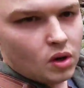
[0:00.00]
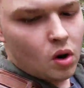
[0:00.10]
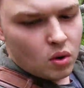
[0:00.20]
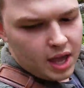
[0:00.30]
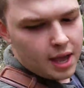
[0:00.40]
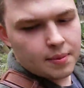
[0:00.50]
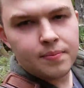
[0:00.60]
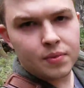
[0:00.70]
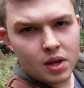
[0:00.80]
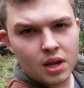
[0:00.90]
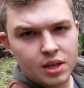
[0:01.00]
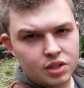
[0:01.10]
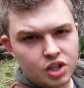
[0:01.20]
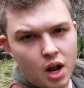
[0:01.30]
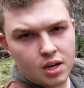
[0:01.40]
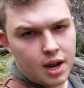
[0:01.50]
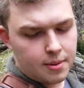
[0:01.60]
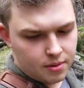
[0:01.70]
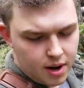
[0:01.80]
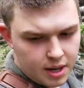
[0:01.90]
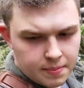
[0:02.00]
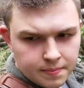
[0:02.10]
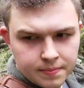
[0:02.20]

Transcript: Okay, is the shot timer ready?